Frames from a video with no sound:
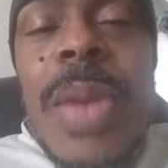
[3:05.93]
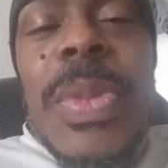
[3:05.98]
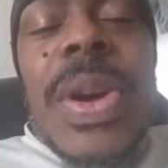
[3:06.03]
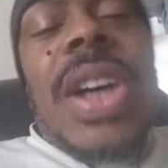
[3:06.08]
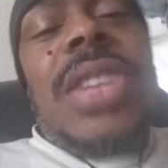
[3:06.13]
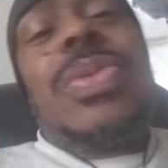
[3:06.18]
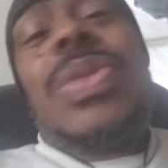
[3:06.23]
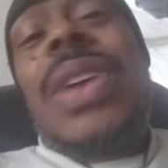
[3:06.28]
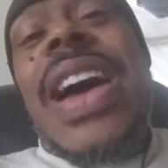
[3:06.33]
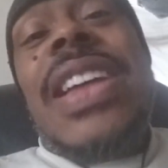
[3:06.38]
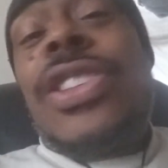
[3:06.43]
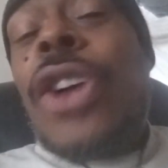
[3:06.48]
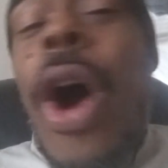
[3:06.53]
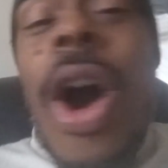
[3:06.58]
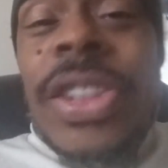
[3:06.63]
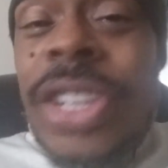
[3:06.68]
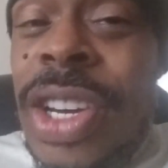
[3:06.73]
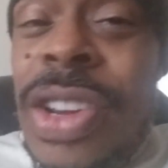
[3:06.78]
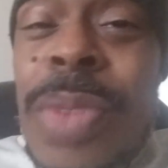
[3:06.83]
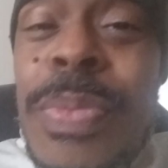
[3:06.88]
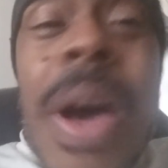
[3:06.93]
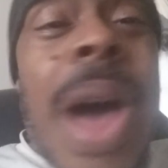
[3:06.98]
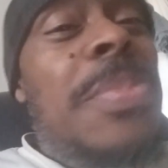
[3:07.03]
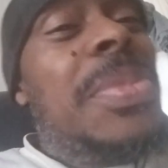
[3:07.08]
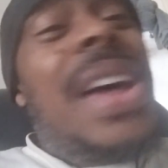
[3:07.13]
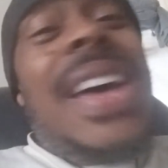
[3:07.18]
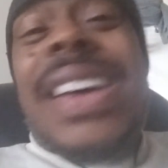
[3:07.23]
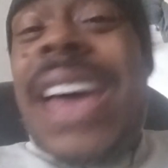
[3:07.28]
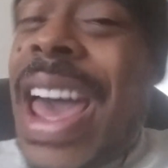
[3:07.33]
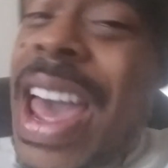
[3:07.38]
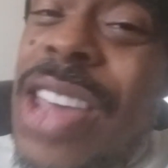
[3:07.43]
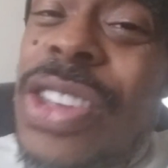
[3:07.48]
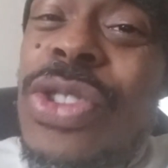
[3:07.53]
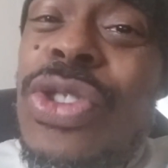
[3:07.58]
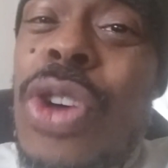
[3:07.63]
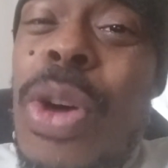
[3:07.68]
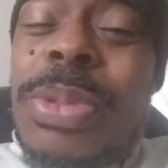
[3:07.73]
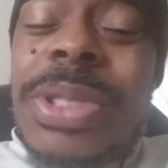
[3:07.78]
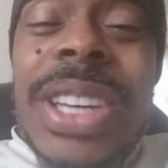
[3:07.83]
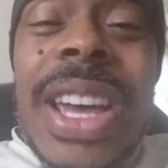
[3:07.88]
Because when I talk to them, I'm like, hey,
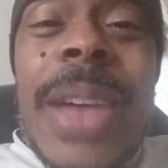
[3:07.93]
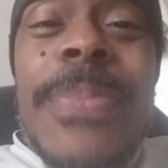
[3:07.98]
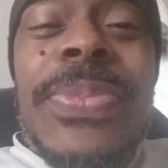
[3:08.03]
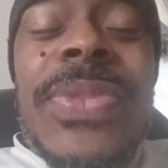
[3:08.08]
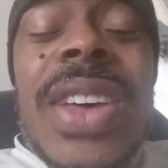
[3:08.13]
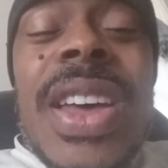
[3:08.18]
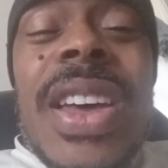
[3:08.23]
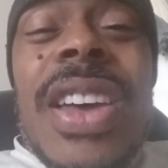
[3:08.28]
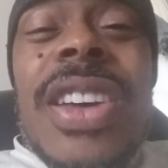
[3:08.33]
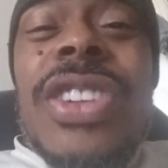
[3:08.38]
you know what I'm saying?